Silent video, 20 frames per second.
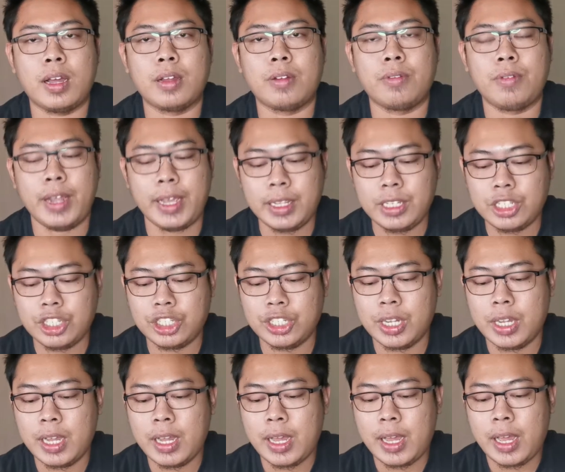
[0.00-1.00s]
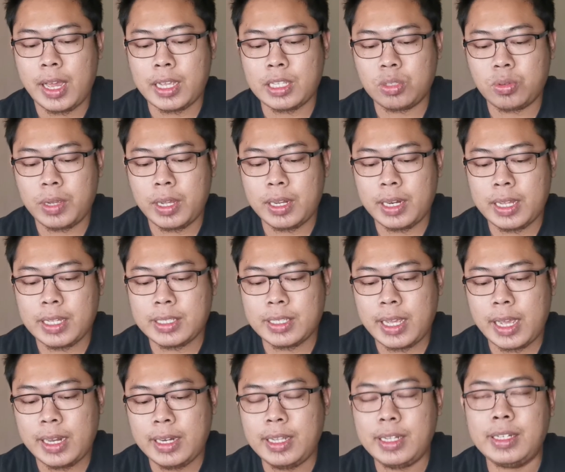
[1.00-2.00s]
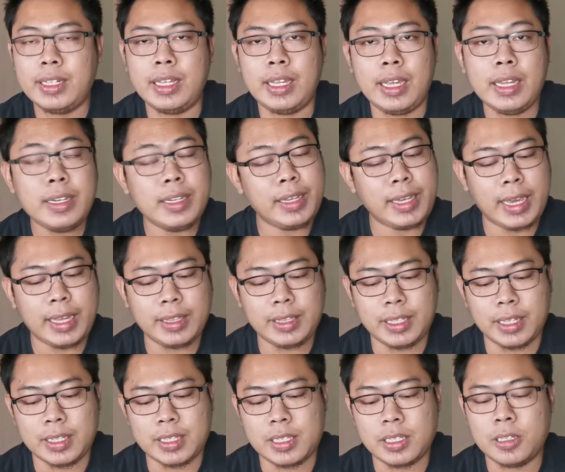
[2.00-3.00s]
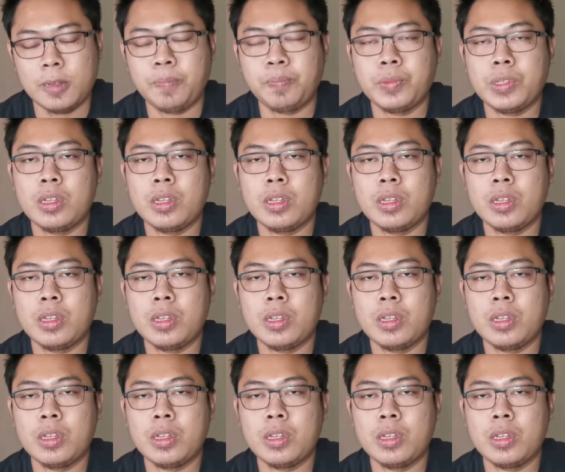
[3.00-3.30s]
range, as well as LED indicators.